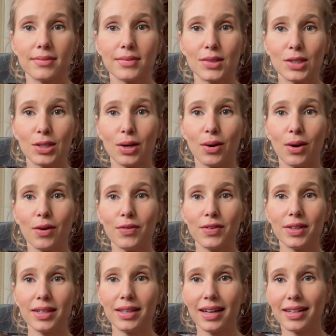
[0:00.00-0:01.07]
So
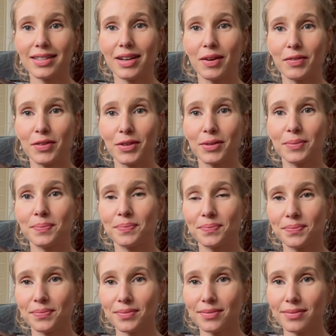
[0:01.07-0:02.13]
hopefully that's helpful.
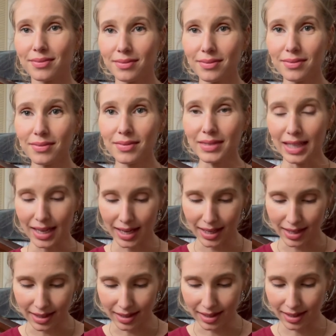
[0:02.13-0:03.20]

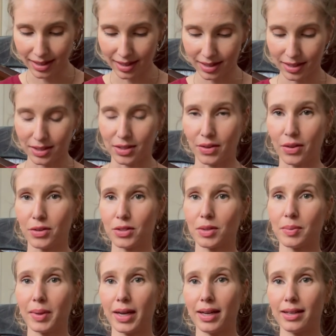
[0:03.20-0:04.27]
And so those are
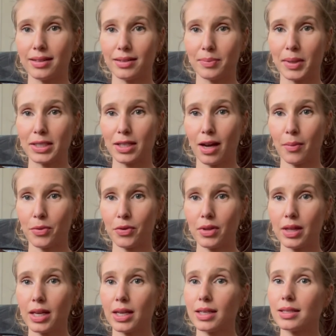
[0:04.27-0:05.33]
my top 3
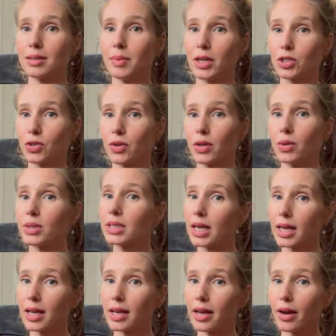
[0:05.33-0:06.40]
things. Make sure that you're
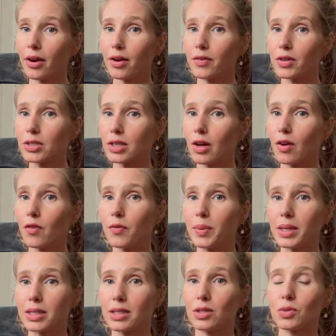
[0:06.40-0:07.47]
taking care of yourself,
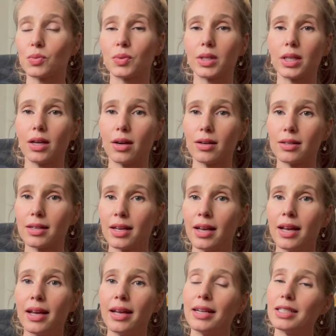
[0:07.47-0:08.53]
because it's really hard
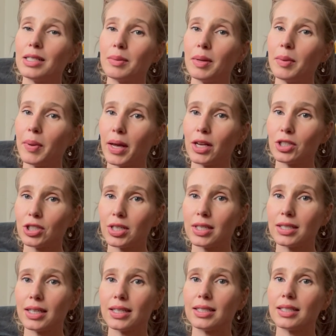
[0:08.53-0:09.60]
to be
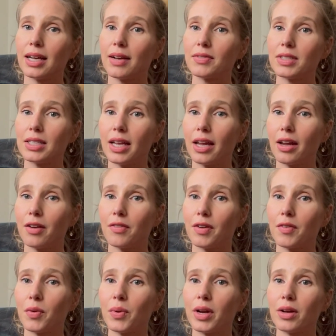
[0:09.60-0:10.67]
patient and to have to take care of
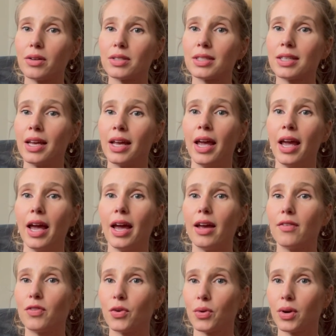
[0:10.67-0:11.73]
everyone else
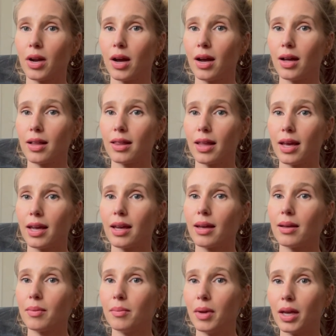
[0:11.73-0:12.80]
if you're not like
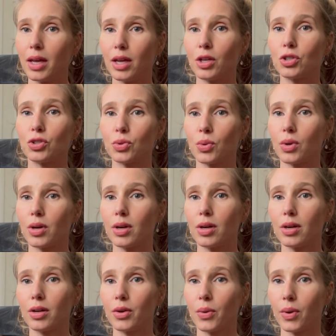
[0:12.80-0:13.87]
making
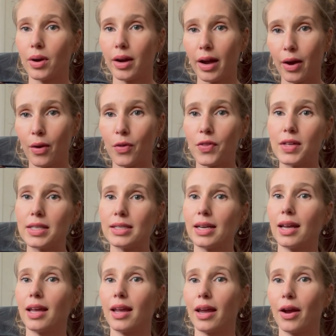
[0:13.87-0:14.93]
sure your health is
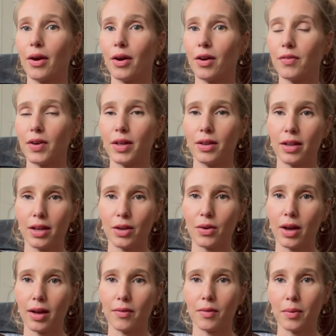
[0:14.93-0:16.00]
taken care of and that you
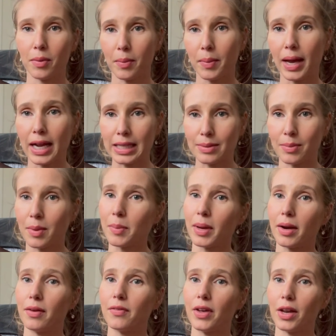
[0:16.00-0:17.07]
have the maximum
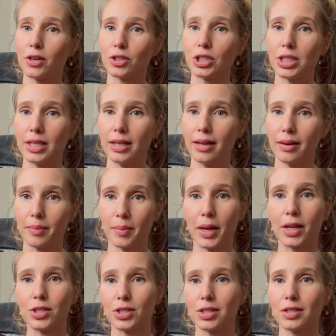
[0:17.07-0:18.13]
amount of energy and
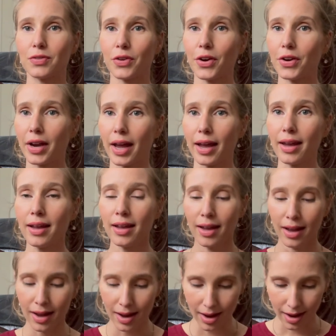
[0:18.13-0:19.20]
patience for your day.
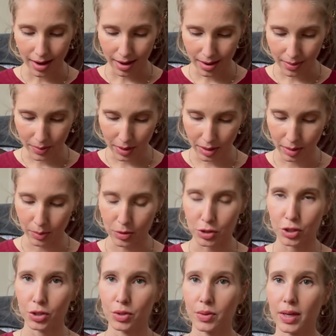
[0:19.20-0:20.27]
Number
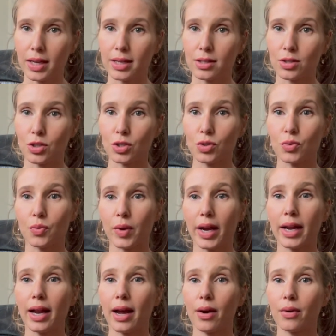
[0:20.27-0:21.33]
2 is to
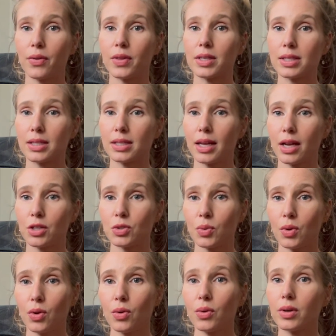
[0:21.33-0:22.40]
write out the
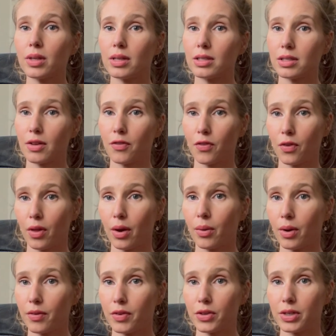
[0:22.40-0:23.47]
schedule, or at least the flow
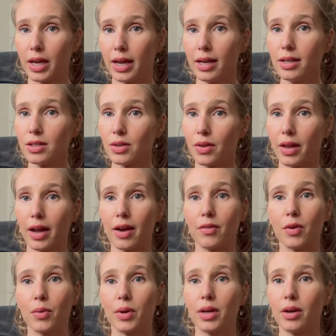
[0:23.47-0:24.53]
of your day, so that
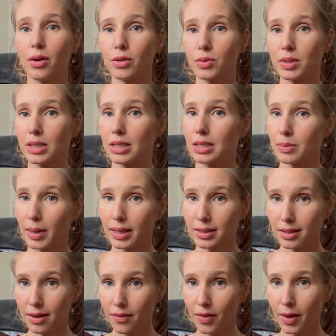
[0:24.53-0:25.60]
everyone knows what's
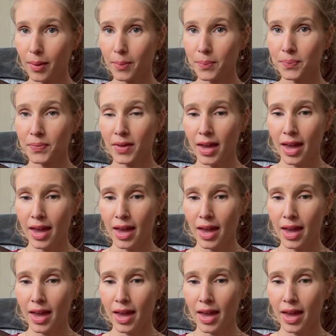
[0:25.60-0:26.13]
expected of them.